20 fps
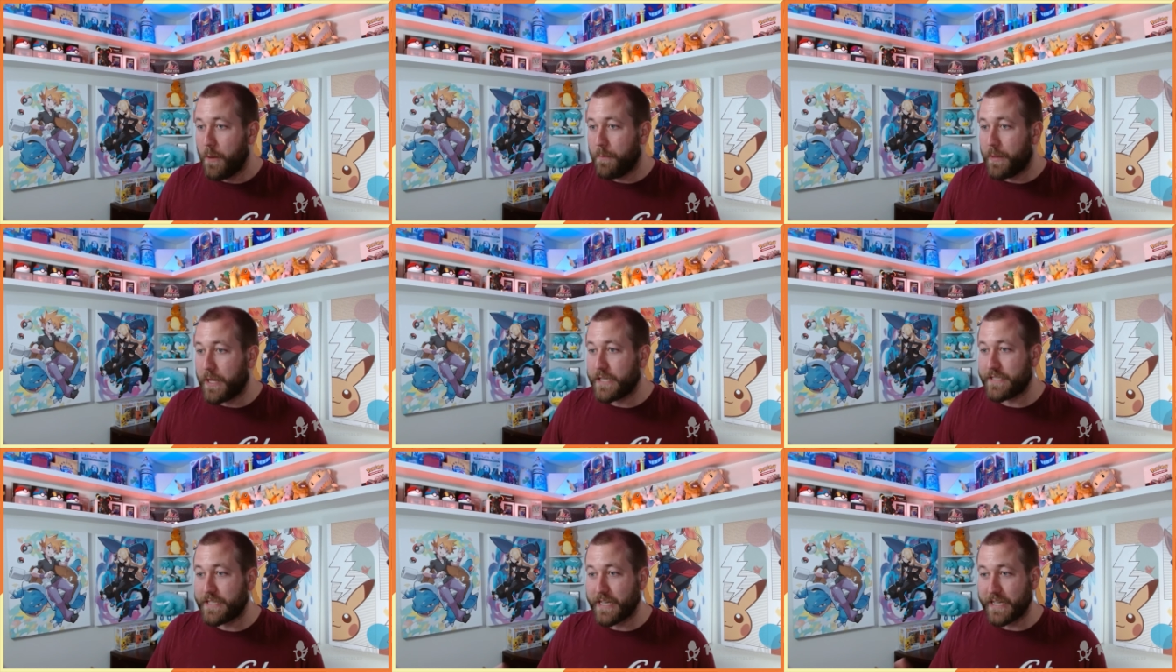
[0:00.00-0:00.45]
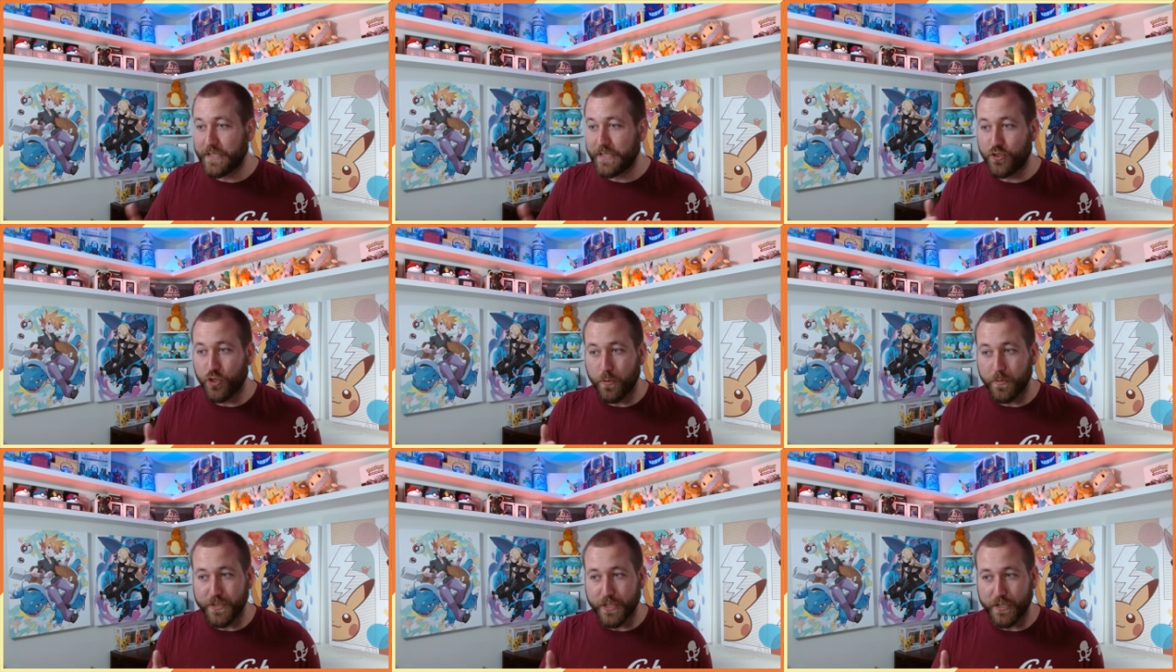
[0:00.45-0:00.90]
because the
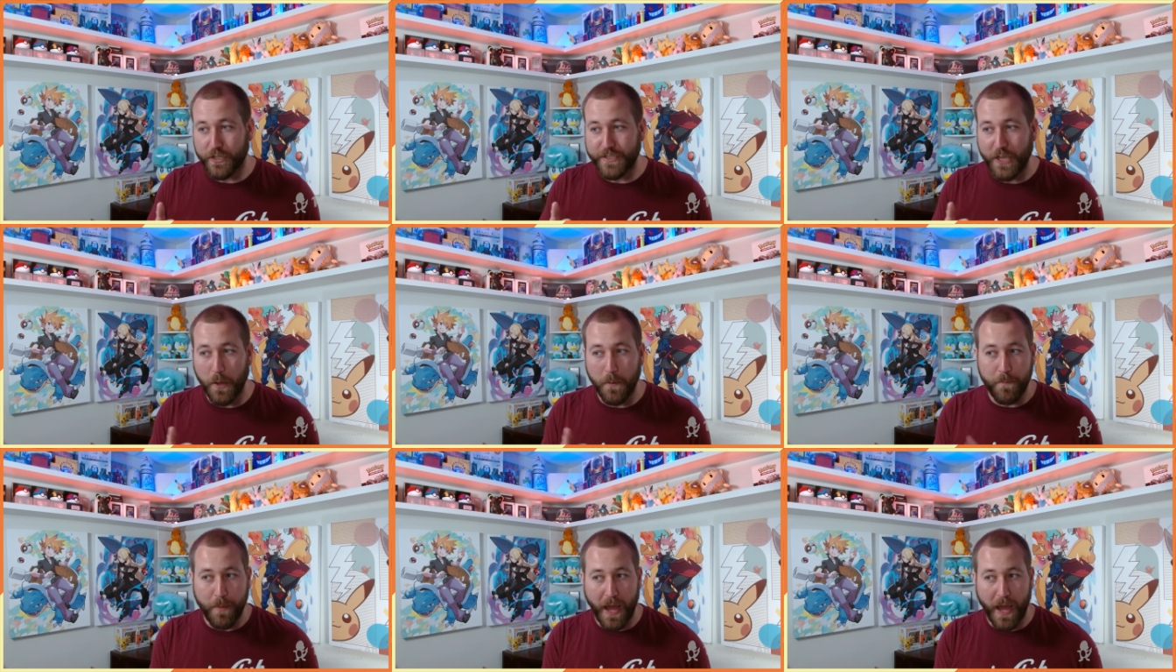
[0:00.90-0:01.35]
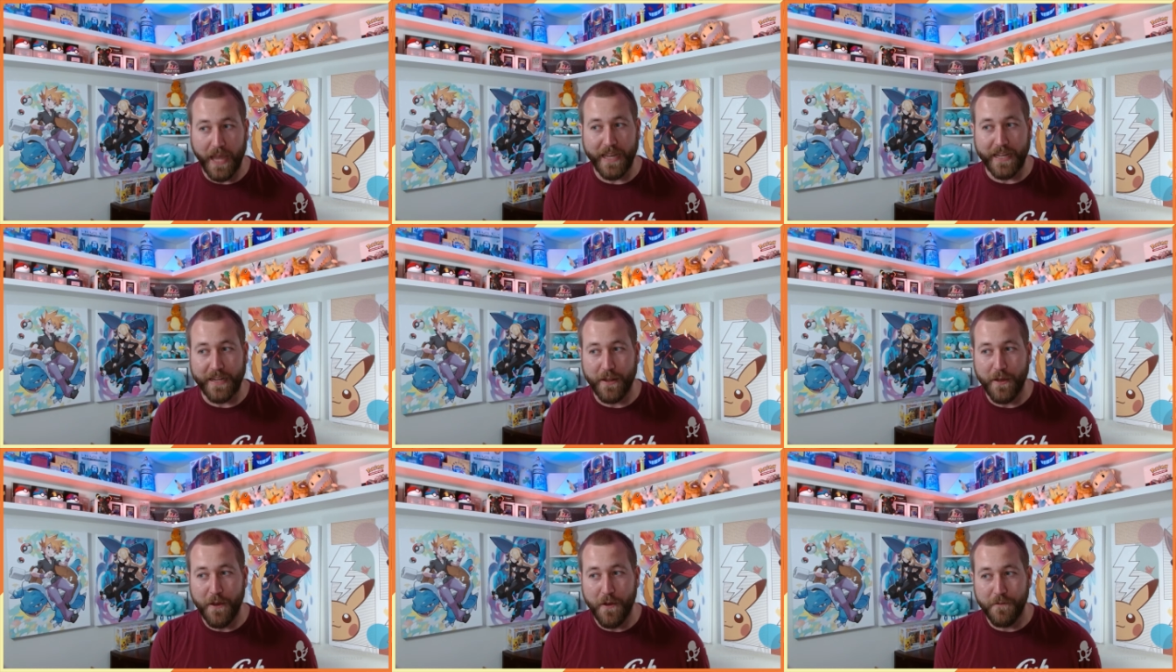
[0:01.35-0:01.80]
consumers are still buying
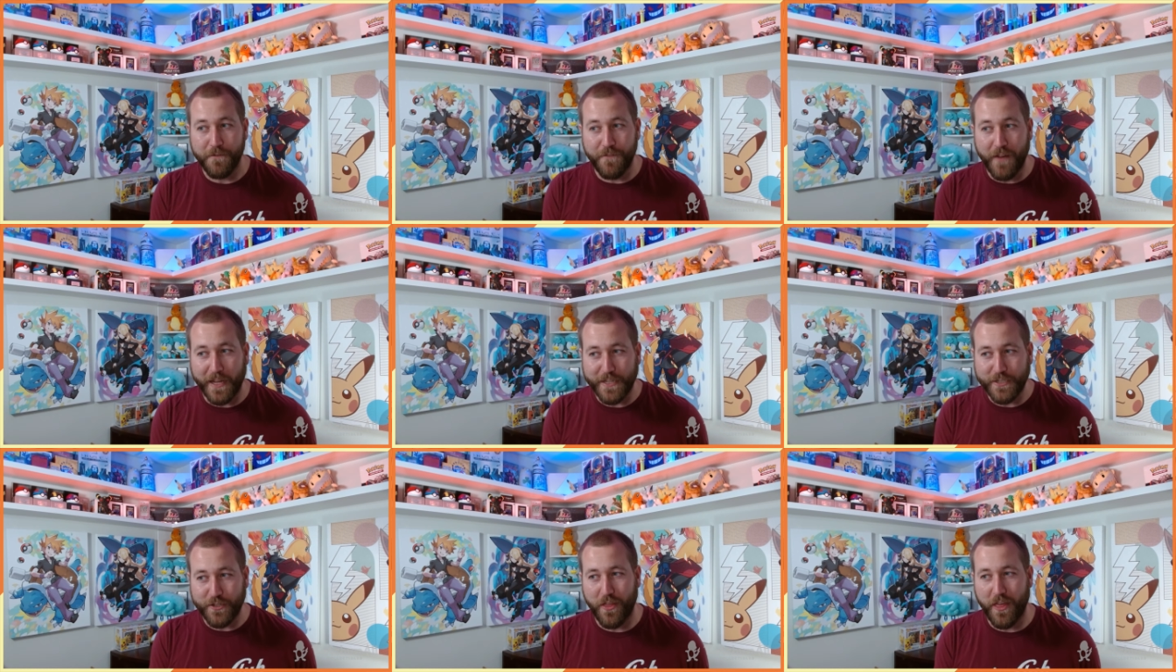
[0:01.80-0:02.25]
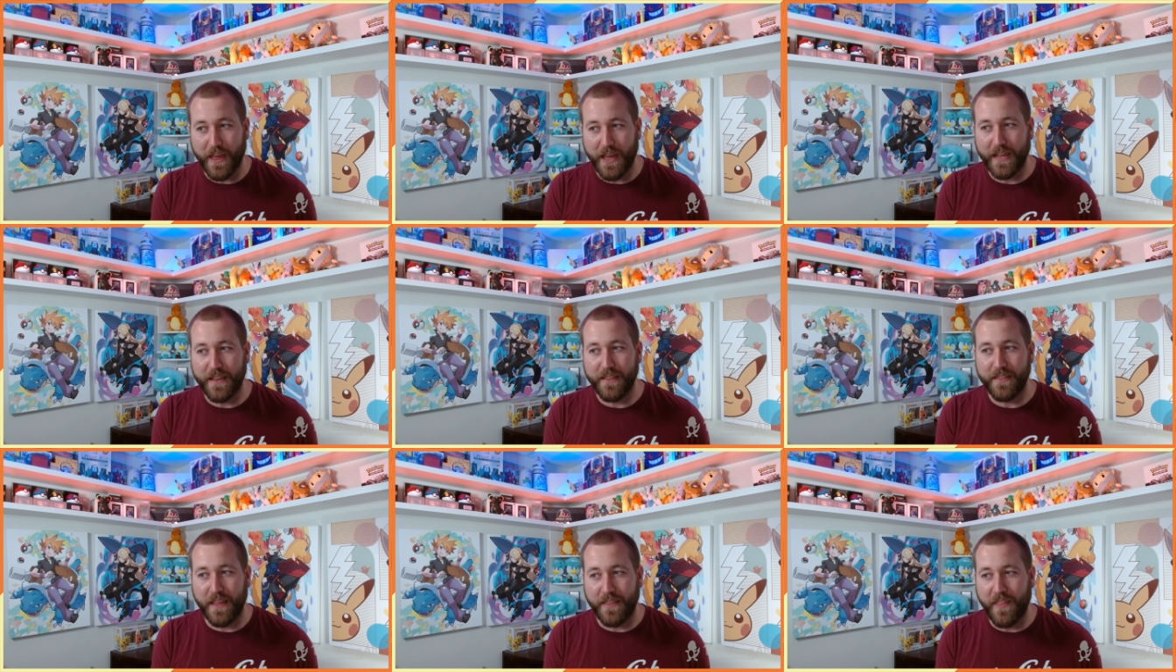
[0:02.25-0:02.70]
it faster they,
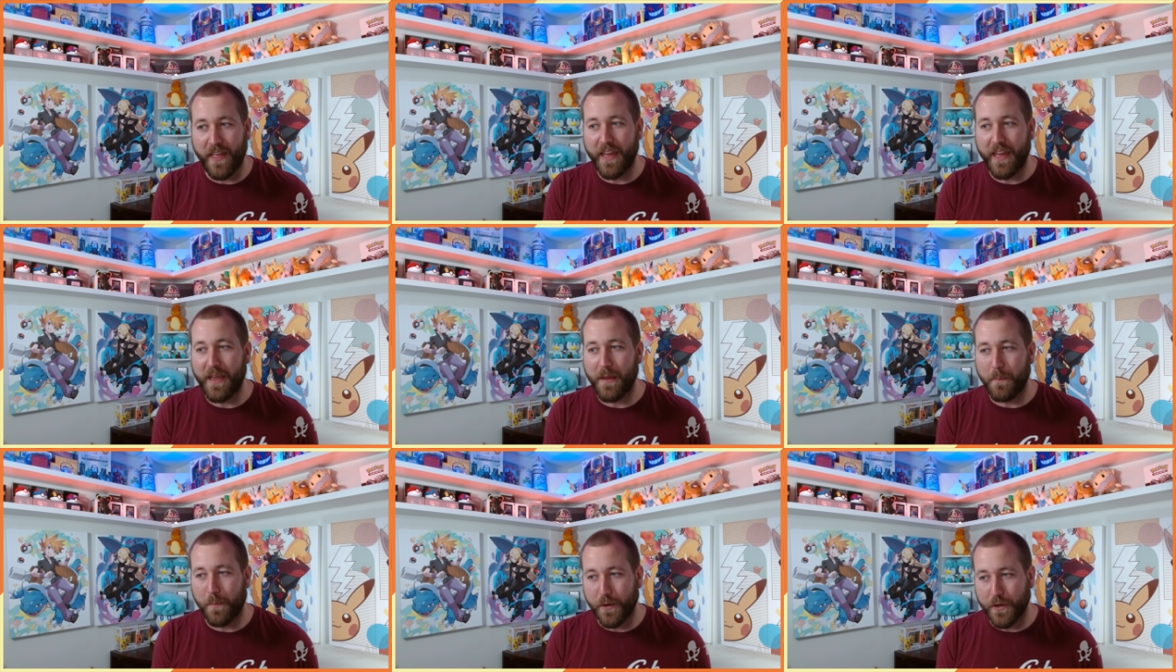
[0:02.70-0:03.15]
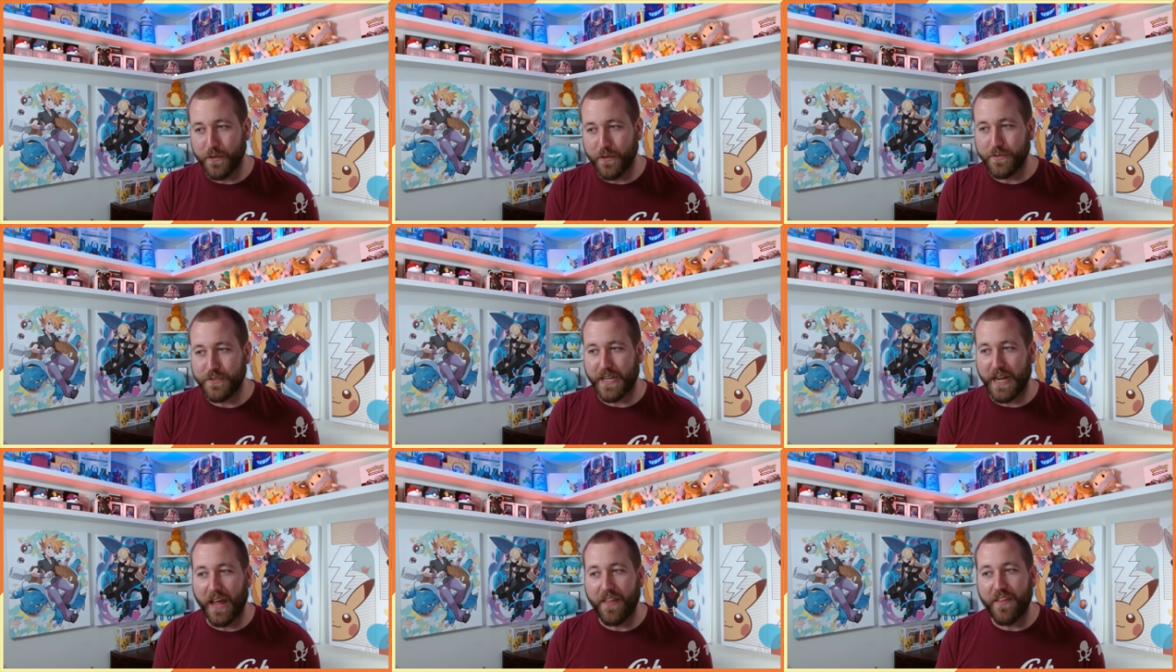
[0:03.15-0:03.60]
than they can
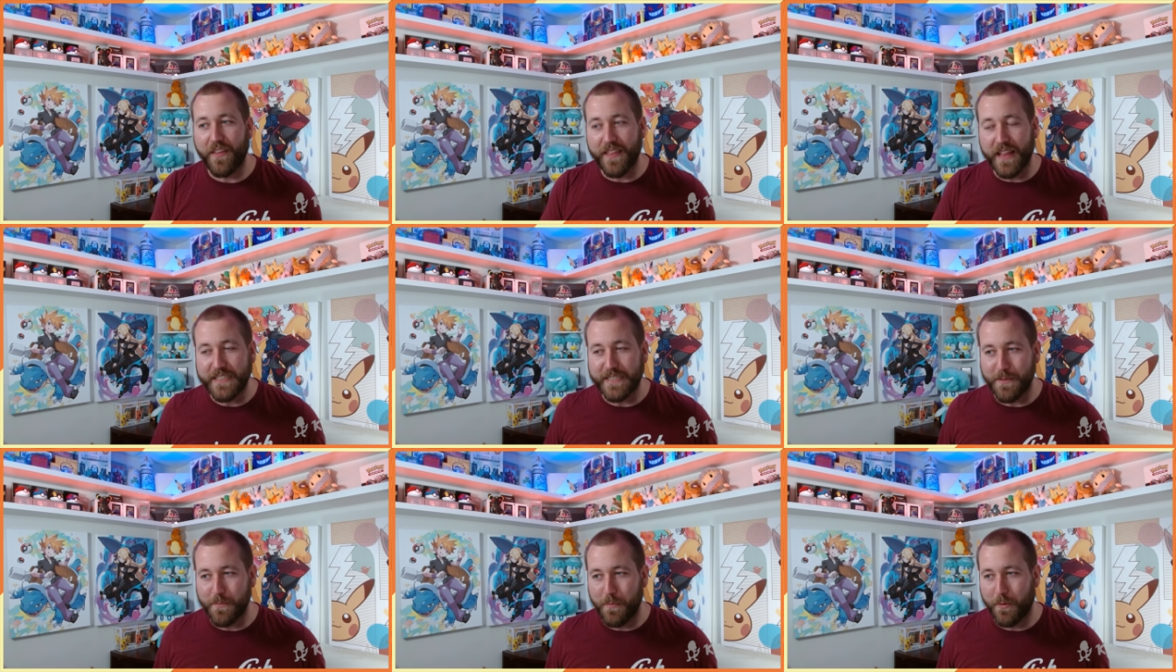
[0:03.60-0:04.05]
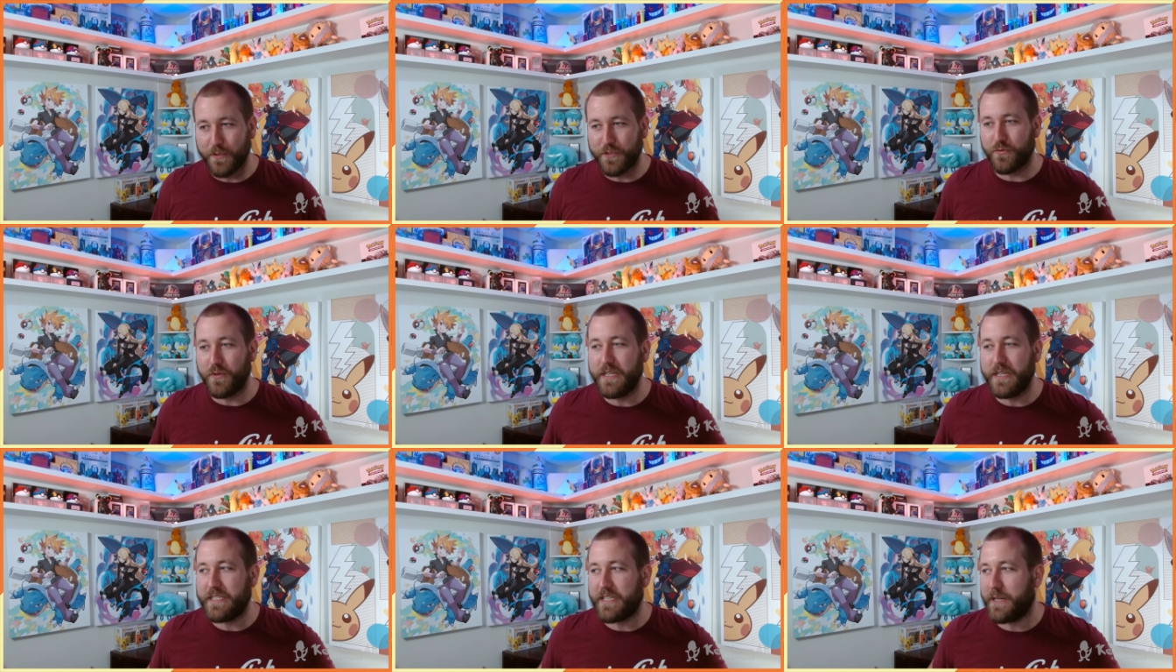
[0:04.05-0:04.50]
produce it. I think that's the most
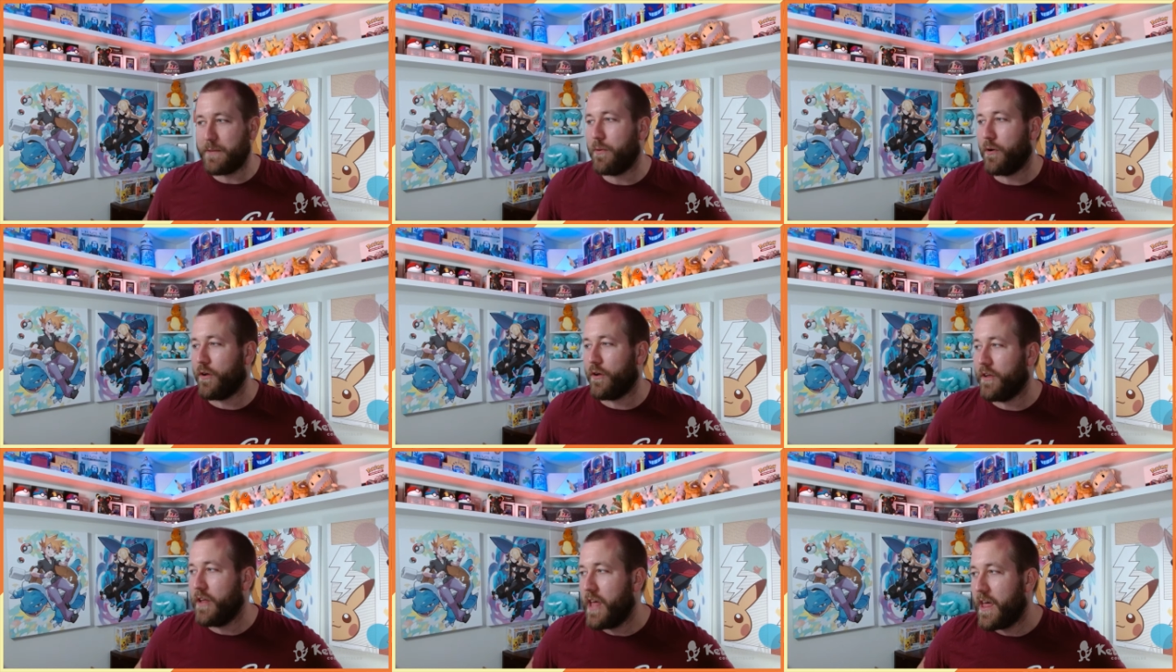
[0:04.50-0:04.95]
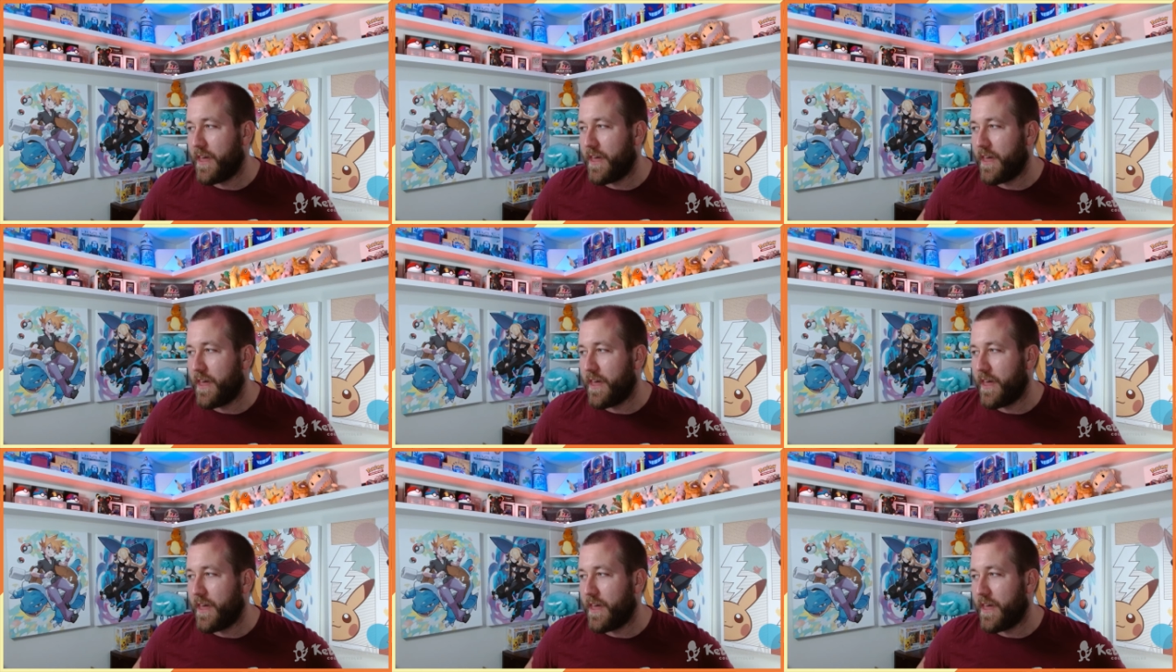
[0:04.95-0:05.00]
reasonable.